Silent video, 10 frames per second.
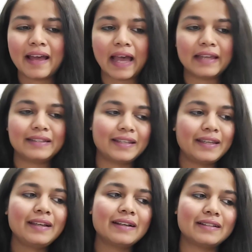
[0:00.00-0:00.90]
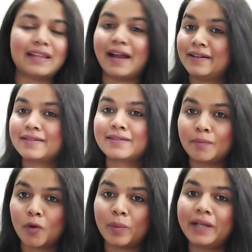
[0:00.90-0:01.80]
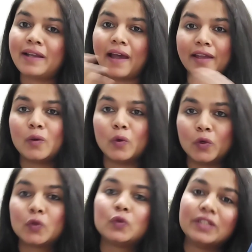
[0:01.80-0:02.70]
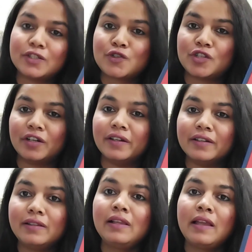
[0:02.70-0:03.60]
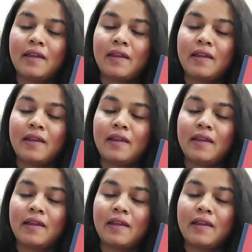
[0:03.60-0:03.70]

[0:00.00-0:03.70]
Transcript: I think that is the moment I go to this journal